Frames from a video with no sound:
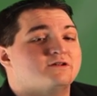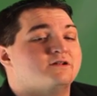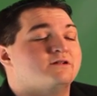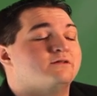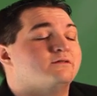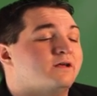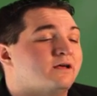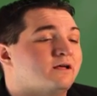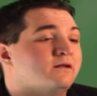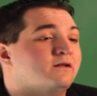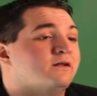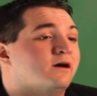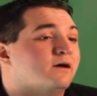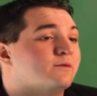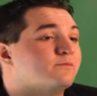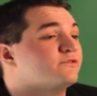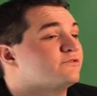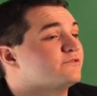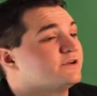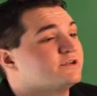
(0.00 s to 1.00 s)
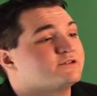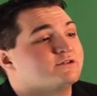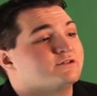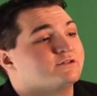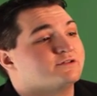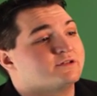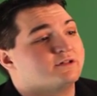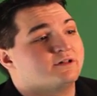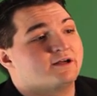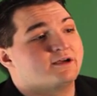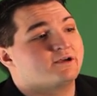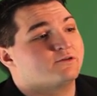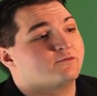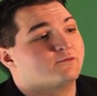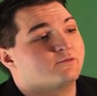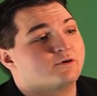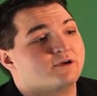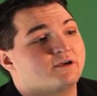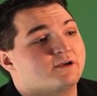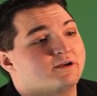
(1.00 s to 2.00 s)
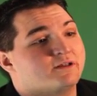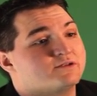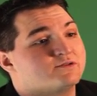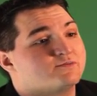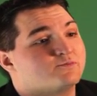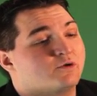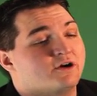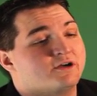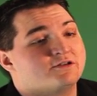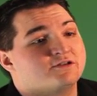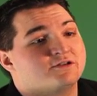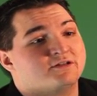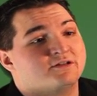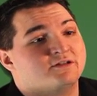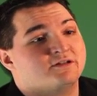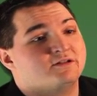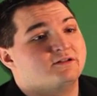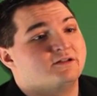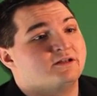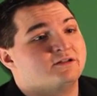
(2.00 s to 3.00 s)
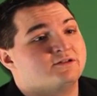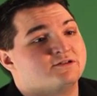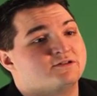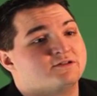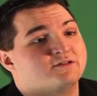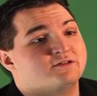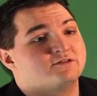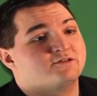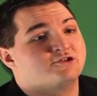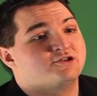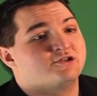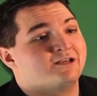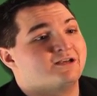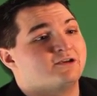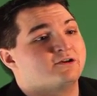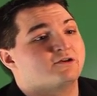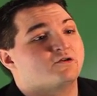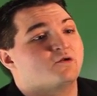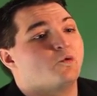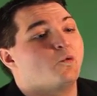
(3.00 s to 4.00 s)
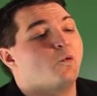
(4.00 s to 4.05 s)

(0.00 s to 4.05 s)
and non-professionals alike are working on this project, and just the sheer